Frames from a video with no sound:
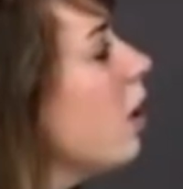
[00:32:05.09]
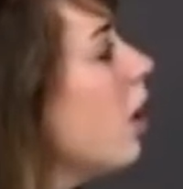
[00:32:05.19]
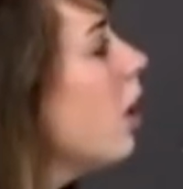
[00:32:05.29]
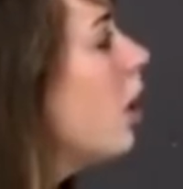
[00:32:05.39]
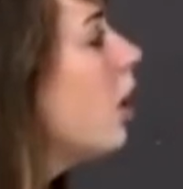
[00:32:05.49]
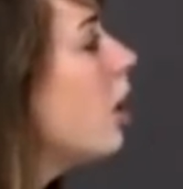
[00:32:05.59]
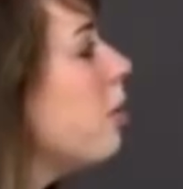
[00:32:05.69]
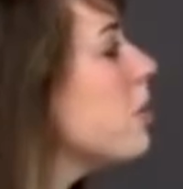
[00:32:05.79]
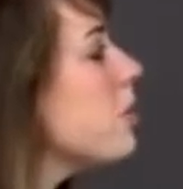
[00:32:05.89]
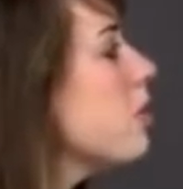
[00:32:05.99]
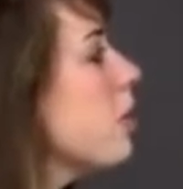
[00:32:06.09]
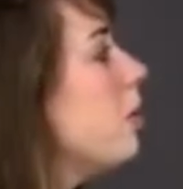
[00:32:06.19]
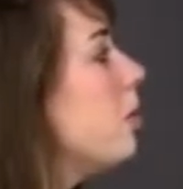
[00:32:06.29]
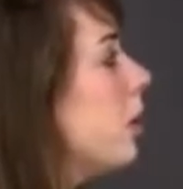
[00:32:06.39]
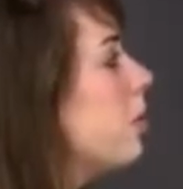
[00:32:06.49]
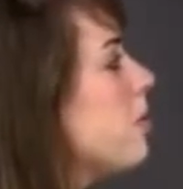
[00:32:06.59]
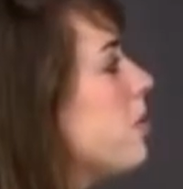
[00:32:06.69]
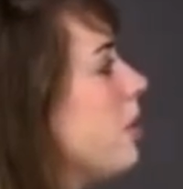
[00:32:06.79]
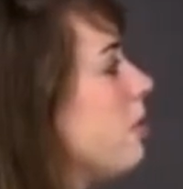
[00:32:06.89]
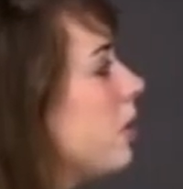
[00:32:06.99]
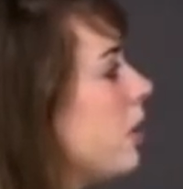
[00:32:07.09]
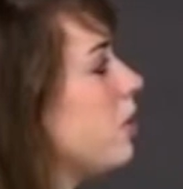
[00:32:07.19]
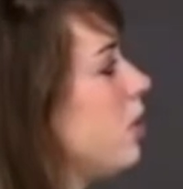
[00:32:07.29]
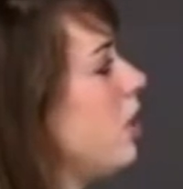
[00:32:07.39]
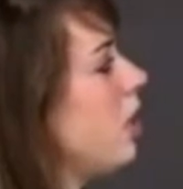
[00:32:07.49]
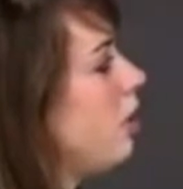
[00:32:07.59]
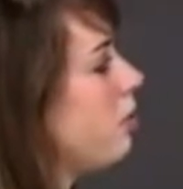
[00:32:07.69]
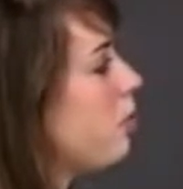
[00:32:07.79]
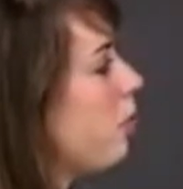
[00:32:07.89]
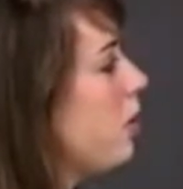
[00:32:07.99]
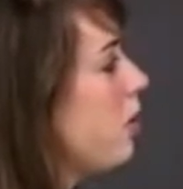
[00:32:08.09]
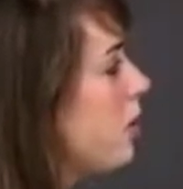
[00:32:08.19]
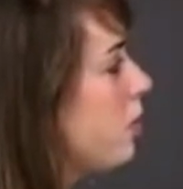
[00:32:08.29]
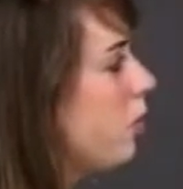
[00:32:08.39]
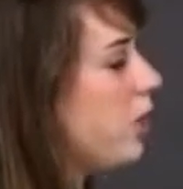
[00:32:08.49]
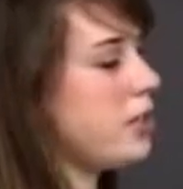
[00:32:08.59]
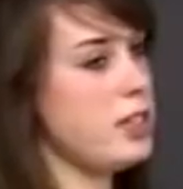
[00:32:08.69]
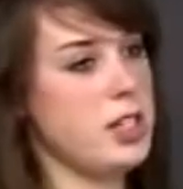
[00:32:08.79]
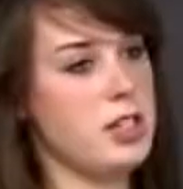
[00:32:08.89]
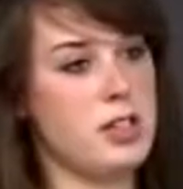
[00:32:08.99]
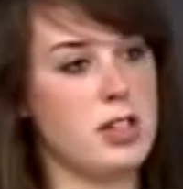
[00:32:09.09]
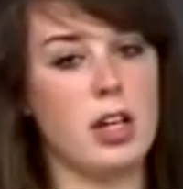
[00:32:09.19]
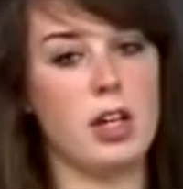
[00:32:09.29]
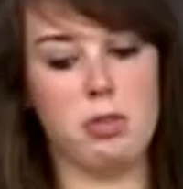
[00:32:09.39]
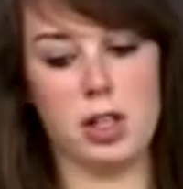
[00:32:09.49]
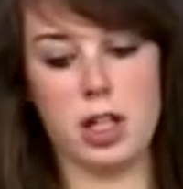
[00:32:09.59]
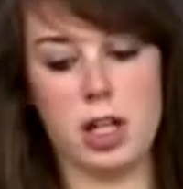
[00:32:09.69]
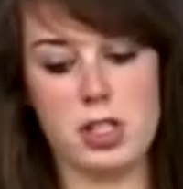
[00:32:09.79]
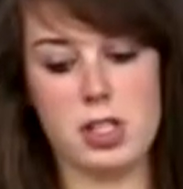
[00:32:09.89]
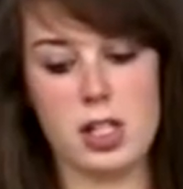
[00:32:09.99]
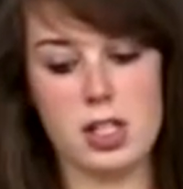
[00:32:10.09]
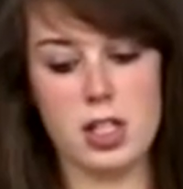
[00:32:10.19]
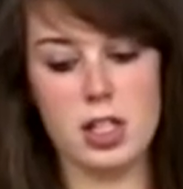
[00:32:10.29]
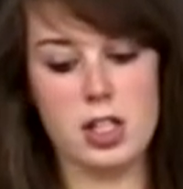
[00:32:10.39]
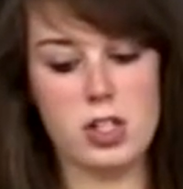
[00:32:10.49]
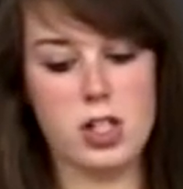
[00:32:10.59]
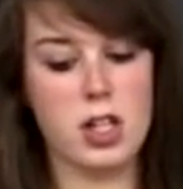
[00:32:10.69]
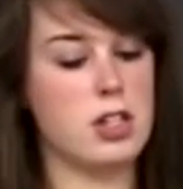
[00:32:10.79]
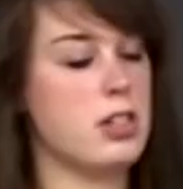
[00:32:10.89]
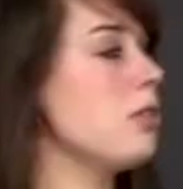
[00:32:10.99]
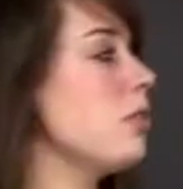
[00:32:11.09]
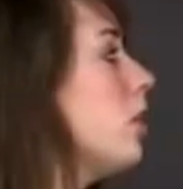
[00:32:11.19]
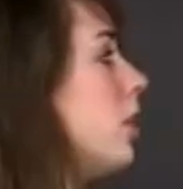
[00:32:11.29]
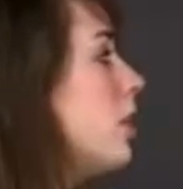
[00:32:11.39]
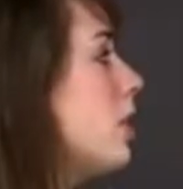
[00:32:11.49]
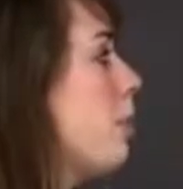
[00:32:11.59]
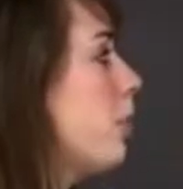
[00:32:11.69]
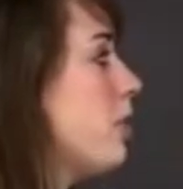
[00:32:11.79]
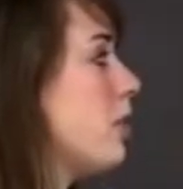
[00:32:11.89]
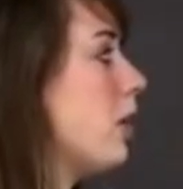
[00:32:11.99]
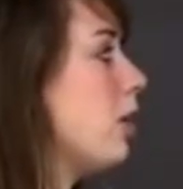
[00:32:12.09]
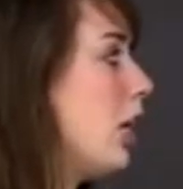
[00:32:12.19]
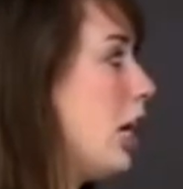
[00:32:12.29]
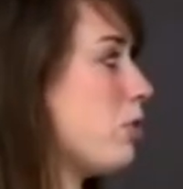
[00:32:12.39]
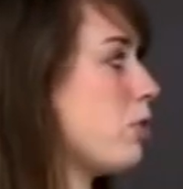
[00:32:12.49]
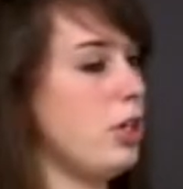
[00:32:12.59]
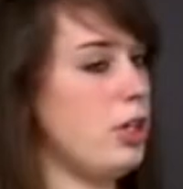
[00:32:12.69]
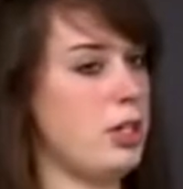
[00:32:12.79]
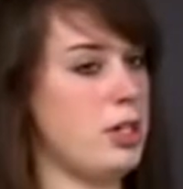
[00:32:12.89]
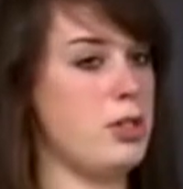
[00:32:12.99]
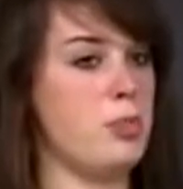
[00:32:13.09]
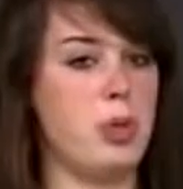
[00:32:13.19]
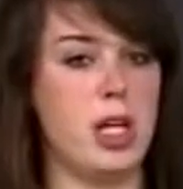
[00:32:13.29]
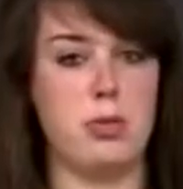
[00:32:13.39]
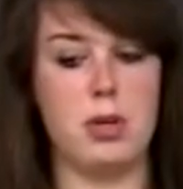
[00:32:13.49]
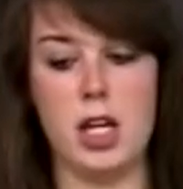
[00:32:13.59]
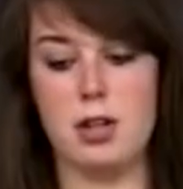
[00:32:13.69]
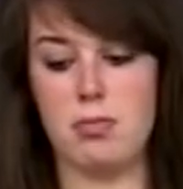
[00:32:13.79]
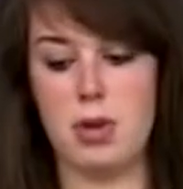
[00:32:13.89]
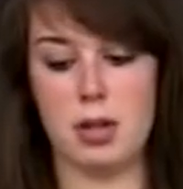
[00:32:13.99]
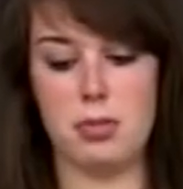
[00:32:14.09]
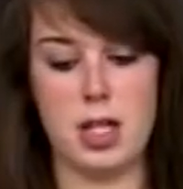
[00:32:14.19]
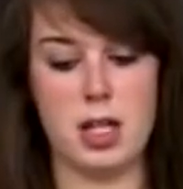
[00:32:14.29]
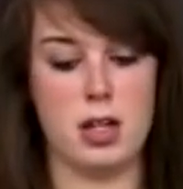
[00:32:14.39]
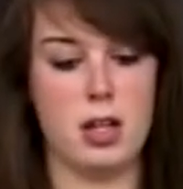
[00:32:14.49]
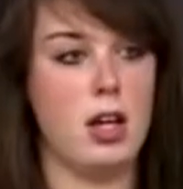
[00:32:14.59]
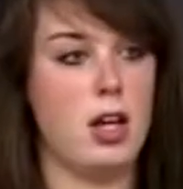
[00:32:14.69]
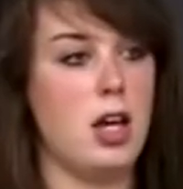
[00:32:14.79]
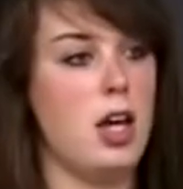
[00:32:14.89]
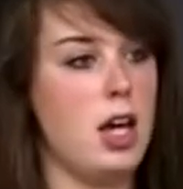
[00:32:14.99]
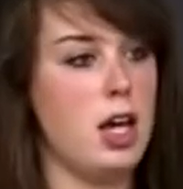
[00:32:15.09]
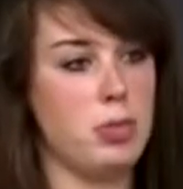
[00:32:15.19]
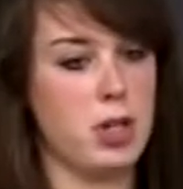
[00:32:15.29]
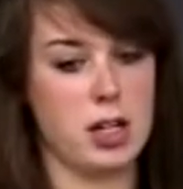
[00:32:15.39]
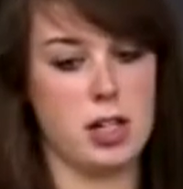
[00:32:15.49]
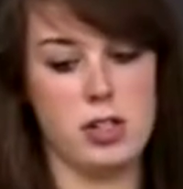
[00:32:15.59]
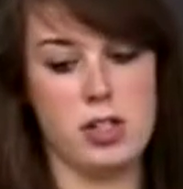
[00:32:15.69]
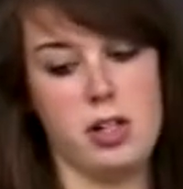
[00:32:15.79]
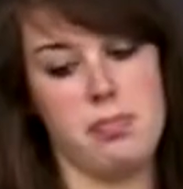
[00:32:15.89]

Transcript: Um, so like we were saying, reduction of smaller weed seeds when it comes to night tillage. So good examples are lamb's quarters, pigweed, ragweed, and black nightshade.